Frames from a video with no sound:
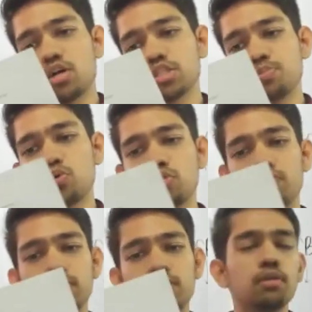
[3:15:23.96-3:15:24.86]

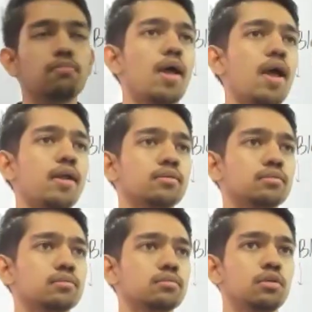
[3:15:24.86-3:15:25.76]
Transport within
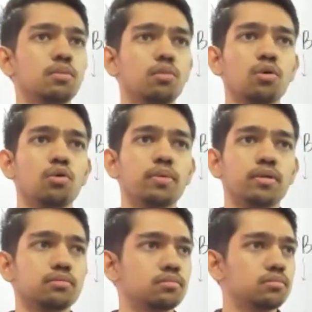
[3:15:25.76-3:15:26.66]
man,
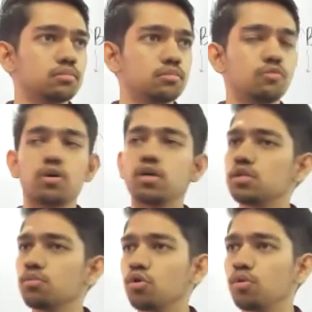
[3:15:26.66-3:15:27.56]
hemoglobin.
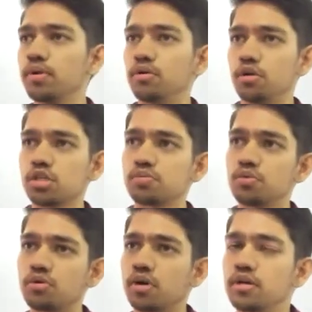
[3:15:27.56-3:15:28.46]
What does hemoglobin
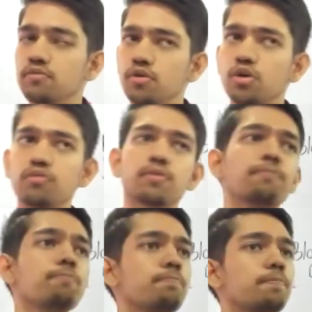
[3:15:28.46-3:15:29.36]
transport right in front of
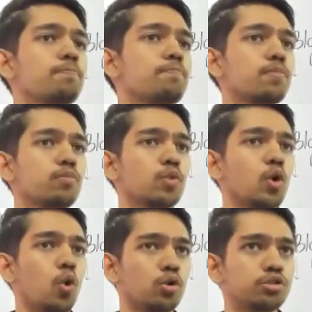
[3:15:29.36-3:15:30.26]
it?
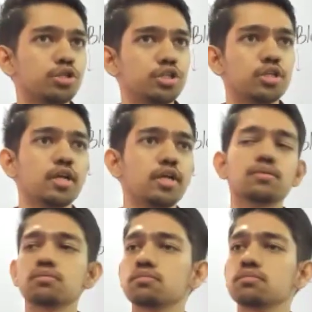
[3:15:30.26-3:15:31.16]
Oxygen
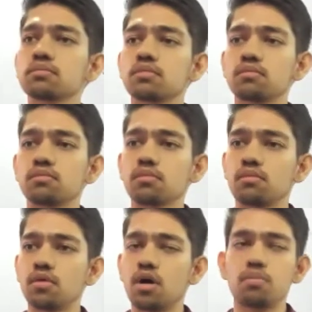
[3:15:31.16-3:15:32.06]
and
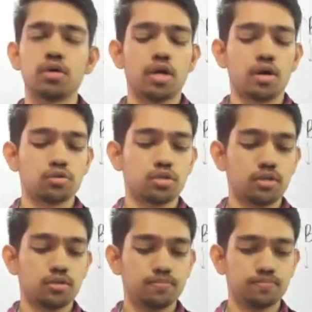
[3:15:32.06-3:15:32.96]
carbon
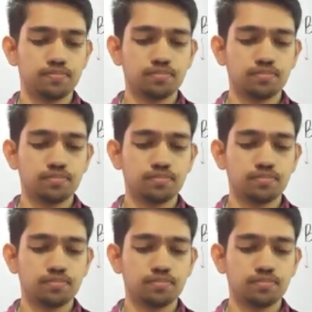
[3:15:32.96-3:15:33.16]
dioxide.